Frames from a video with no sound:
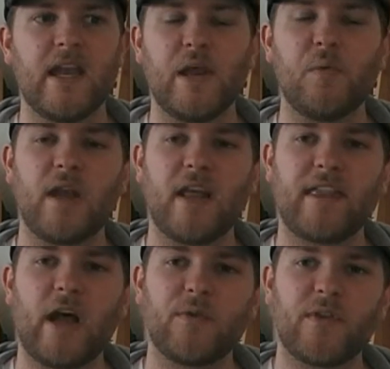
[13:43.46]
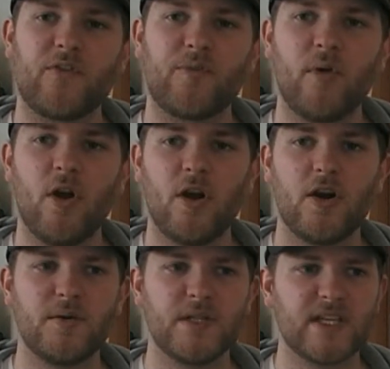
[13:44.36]
and they would let out a
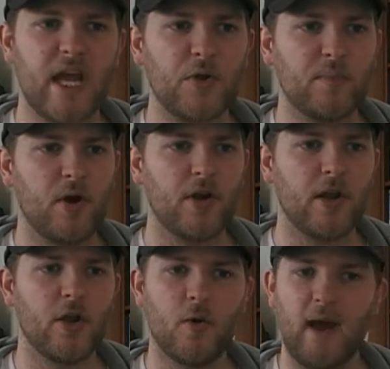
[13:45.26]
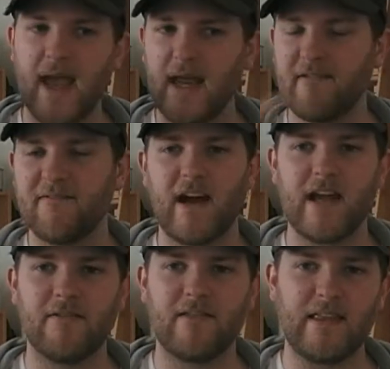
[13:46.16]
smaller scout party go ahead
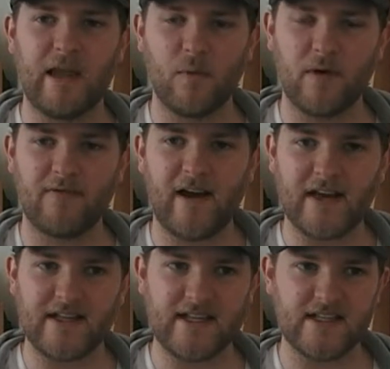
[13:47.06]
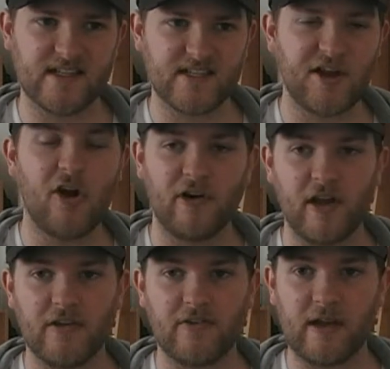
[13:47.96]
and they would find these
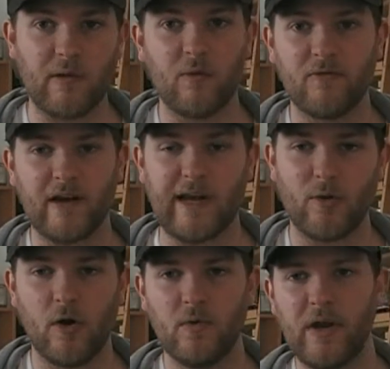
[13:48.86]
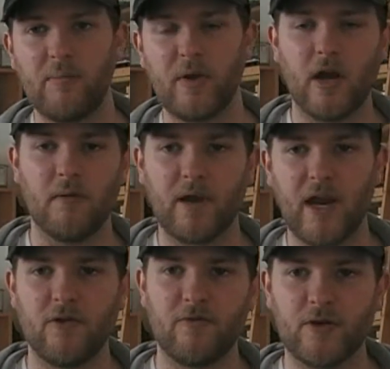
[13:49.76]
Sarians, and they would find that, oh, they become
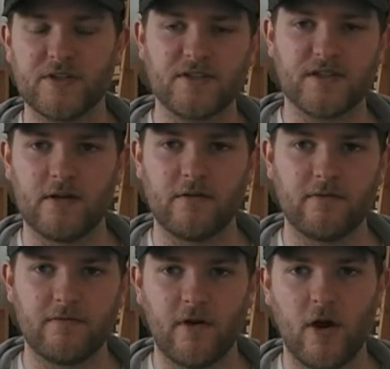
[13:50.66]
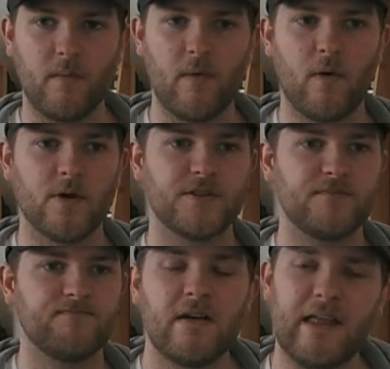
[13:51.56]
carnivores instead of
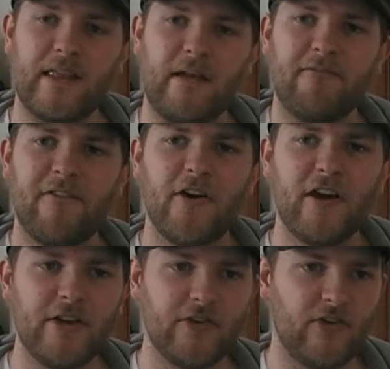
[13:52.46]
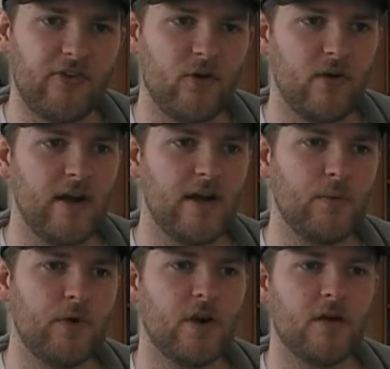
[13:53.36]
herbivores. And then further into the story they
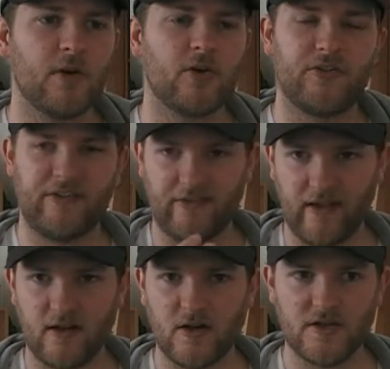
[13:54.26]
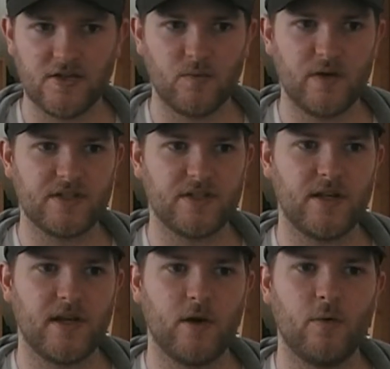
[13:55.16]
would come across the settlers,
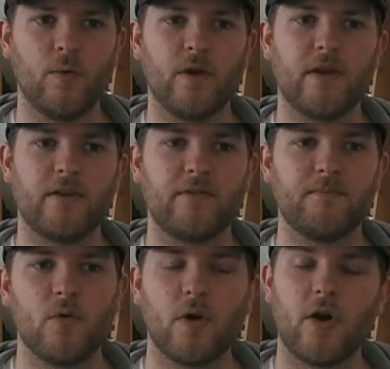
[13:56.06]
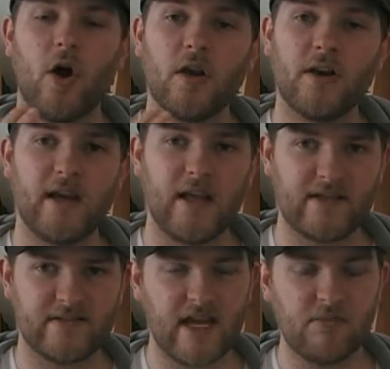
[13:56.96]
who are already
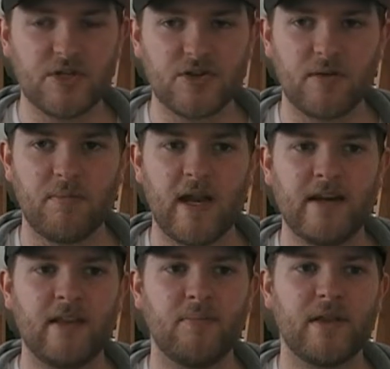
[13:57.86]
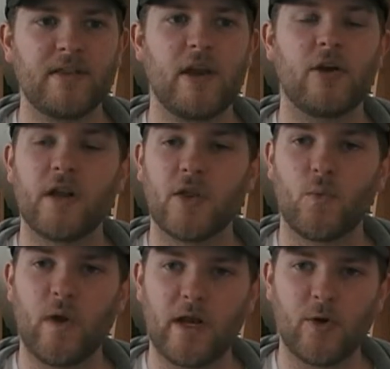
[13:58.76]
established on the planet, but they are
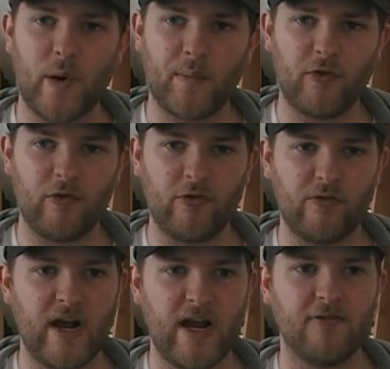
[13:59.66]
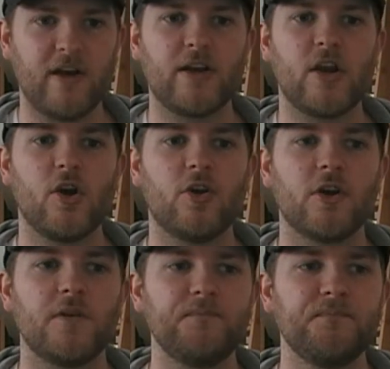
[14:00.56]
not well equipped to survive for any
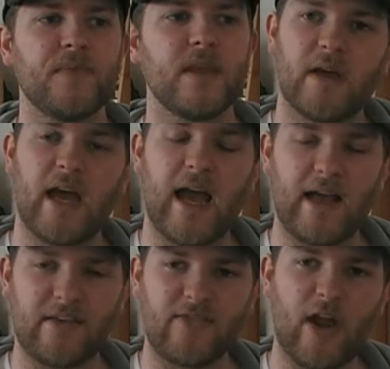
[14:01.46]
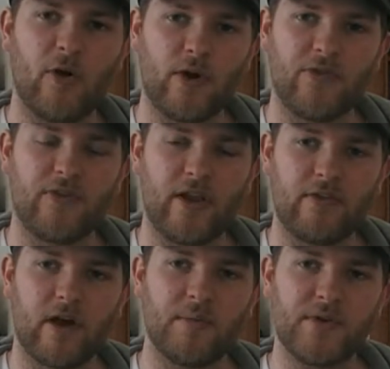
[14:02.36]
longer, as the Sarians
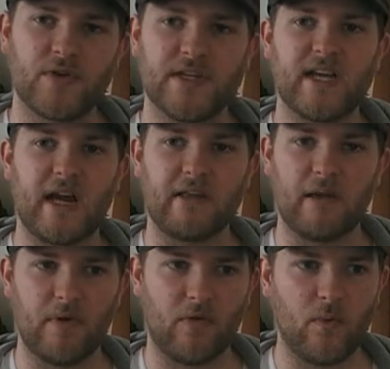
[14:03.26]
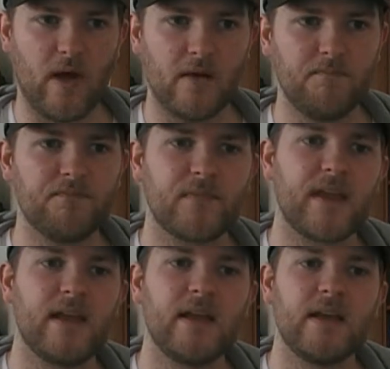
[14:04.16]
is coming attack them as well.
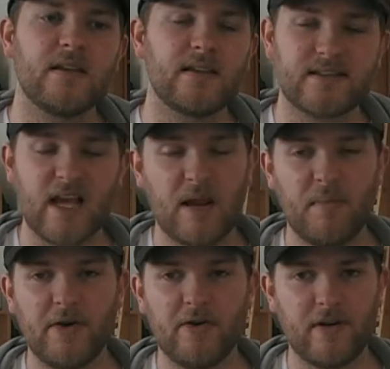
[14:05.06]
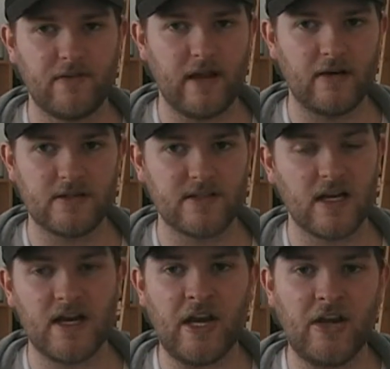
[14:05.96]
The Salamander is then
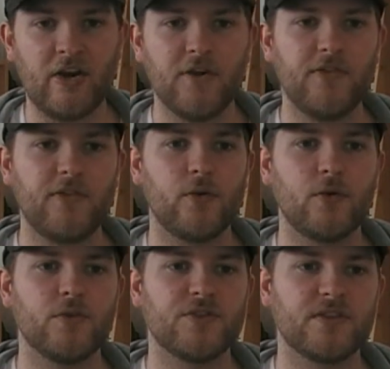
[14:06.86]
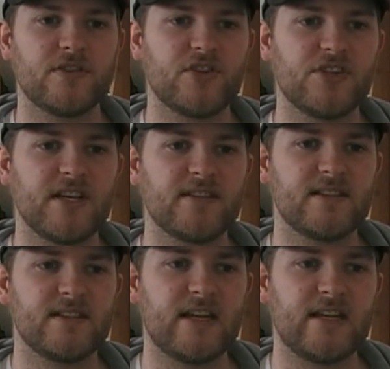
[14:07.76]
still an idiot who
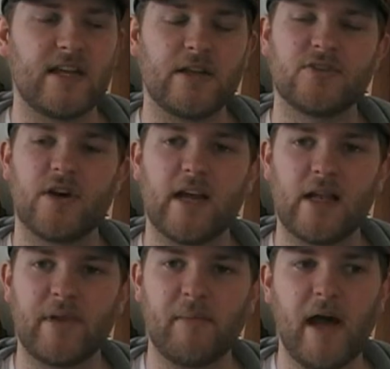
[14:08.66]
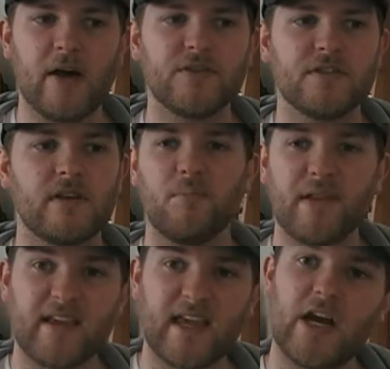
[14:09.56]
suggests that they try and help them out,
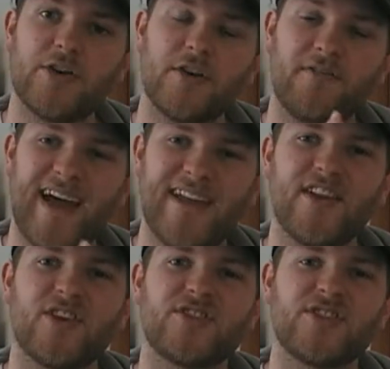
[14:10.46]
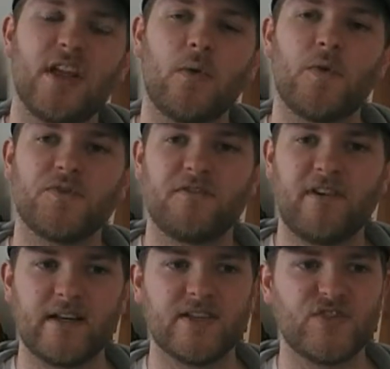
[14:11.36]
but the character of Atticus still wants to
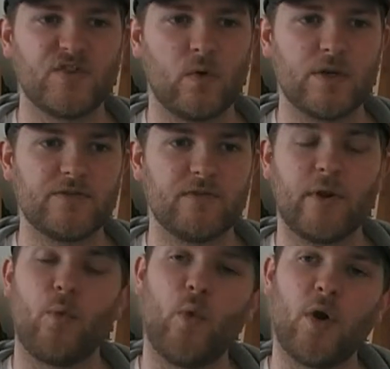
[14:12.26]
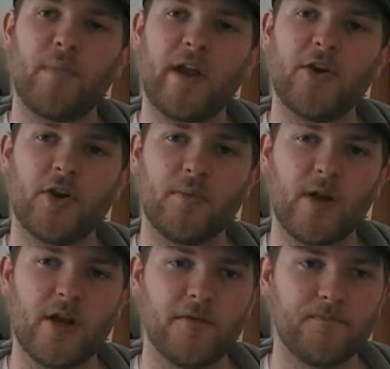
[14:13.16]
find the source for the warp
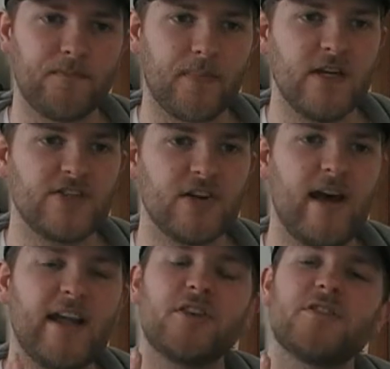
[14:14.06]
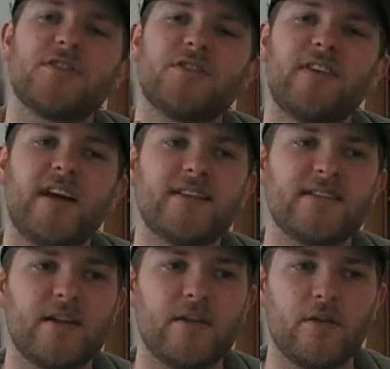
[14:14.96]
anomaly. So Atticus
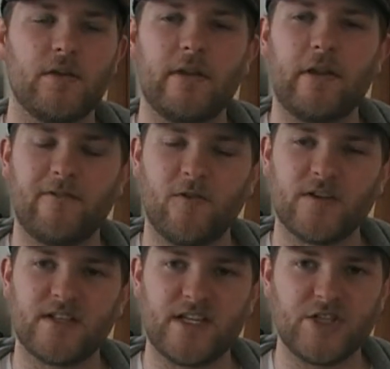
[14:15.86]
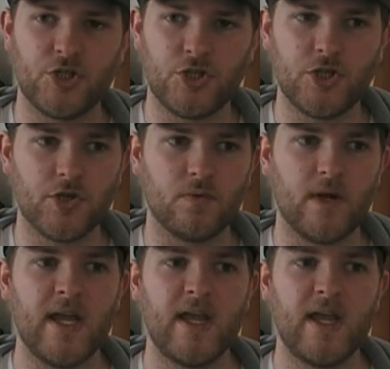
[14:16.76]
divides their forces into two.